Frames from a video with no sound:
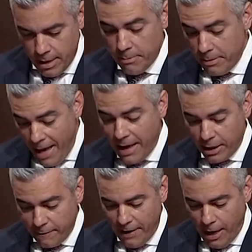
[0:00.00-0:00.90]

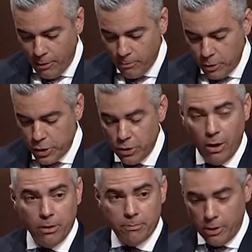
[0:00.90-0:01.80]
Emblematic of how Mo
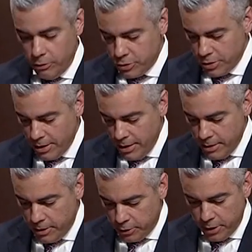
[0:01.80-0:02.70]
Udall approached
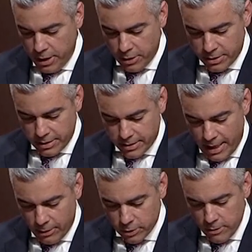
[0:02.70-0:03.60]
the 30 years in this
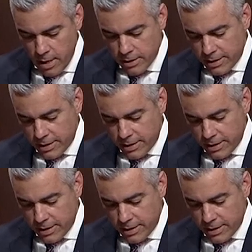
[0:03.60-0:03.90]
House.